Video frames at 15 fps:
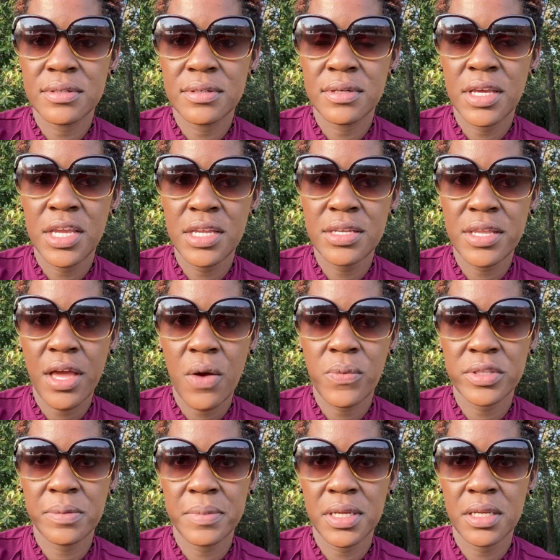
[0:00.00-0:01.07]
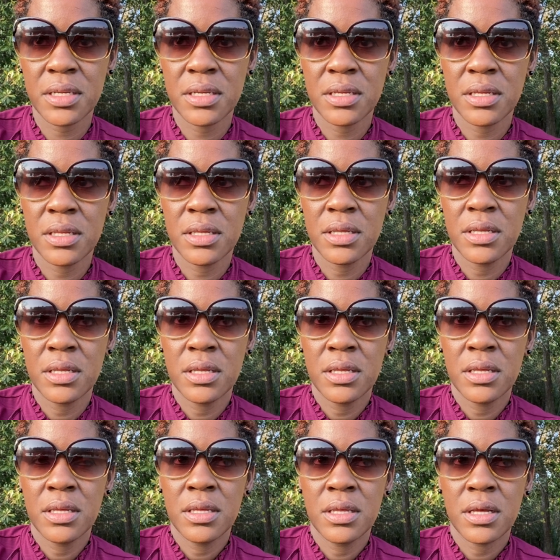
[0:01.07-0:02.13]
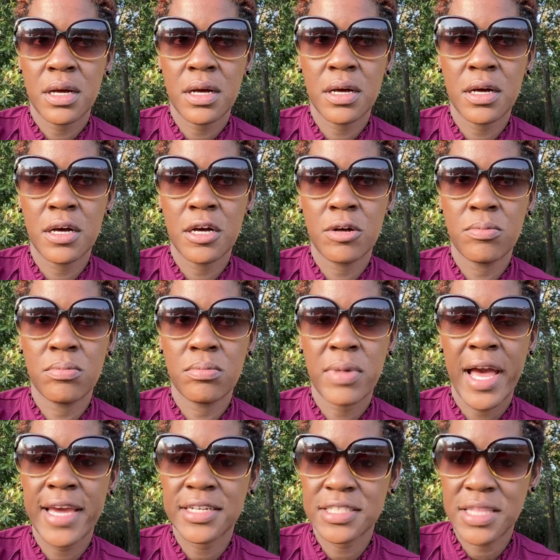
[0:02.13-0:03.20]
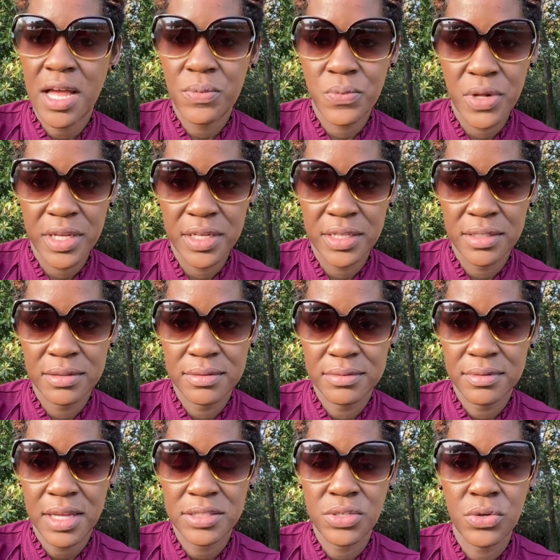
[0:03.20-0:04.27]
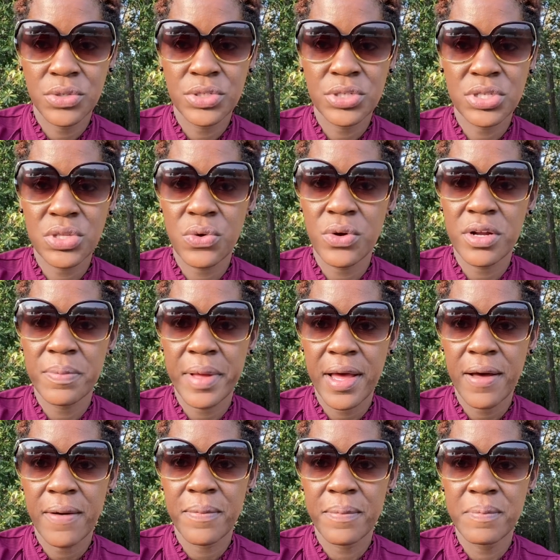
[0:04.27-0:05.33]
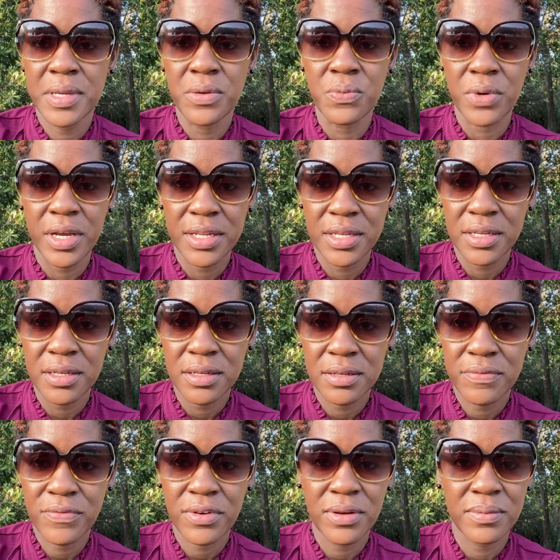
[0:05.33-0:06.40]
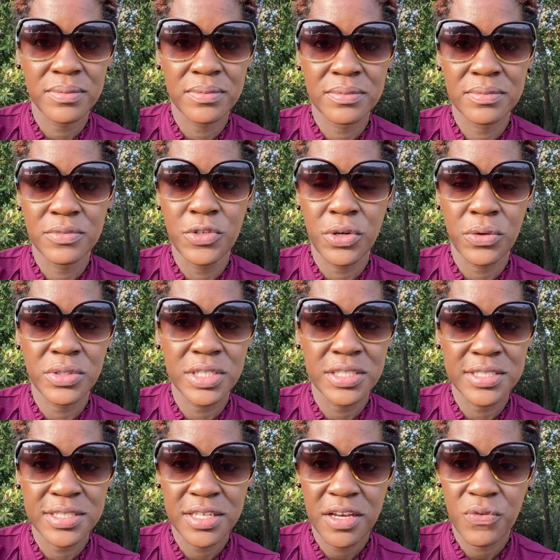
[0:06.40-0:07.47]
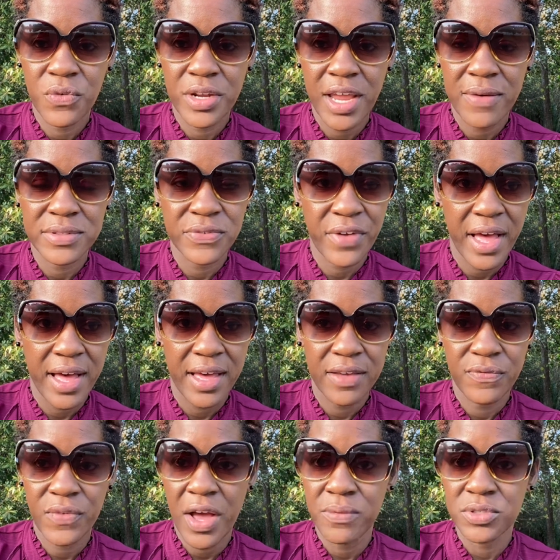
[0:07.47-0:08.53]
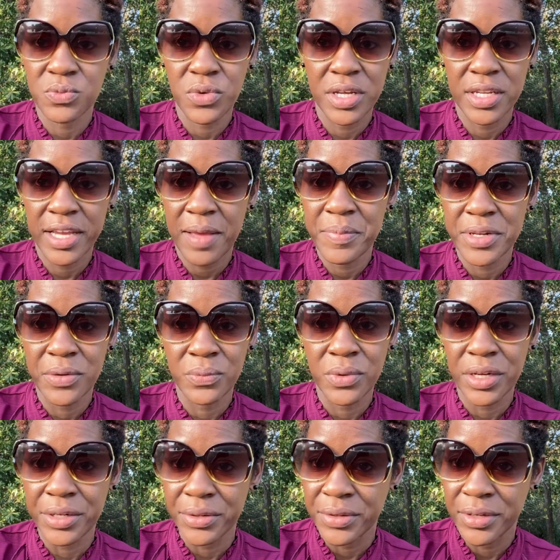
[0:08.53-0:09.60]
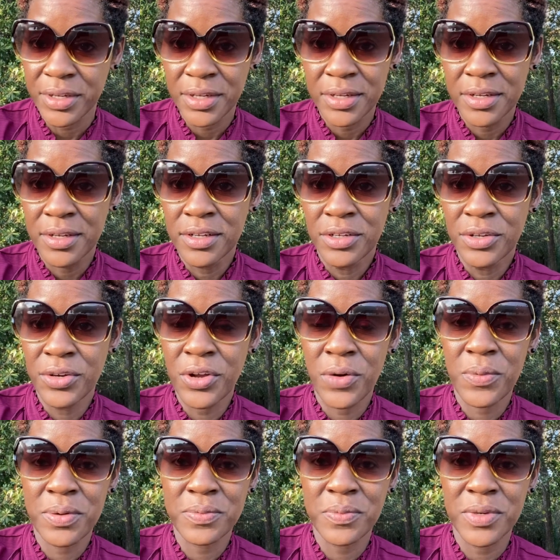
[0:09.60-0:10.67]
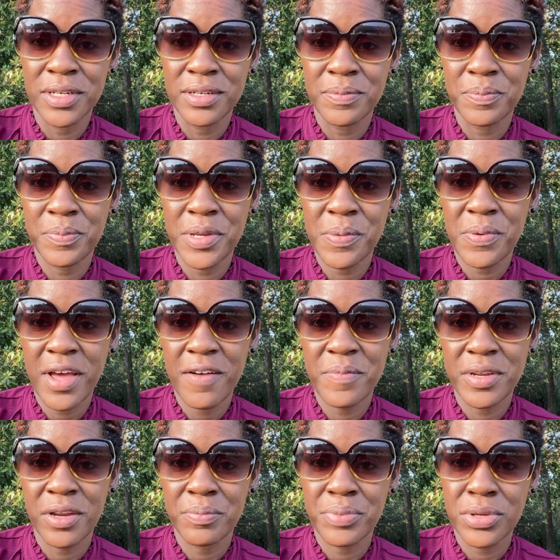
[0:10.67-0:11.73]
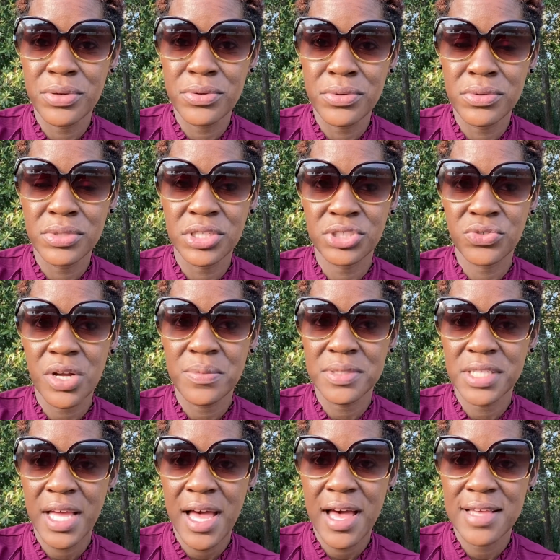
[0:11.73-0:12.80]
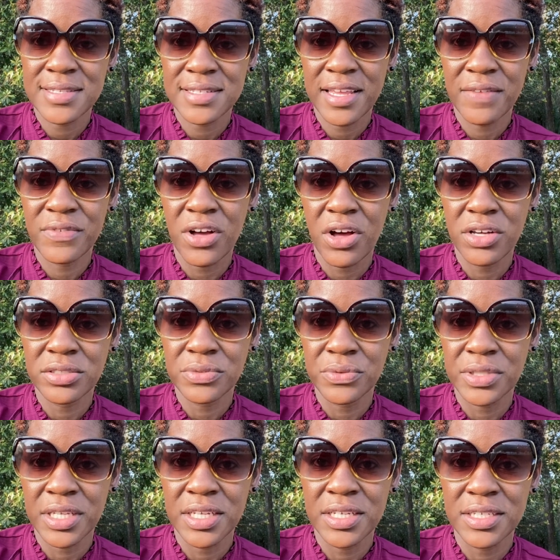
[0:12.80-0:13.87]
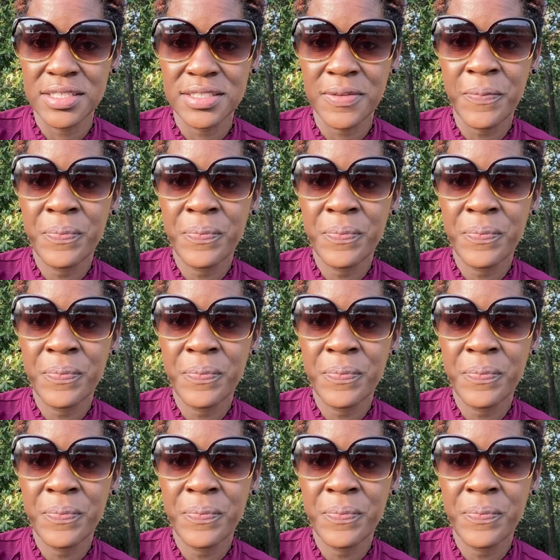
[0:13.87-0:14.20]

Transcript: He dealt with me. I had to stop running. I told you the story about me running from, DCF when I was 5. I was running. I've been a runner. When people have been abused and traumatized and have gone through things,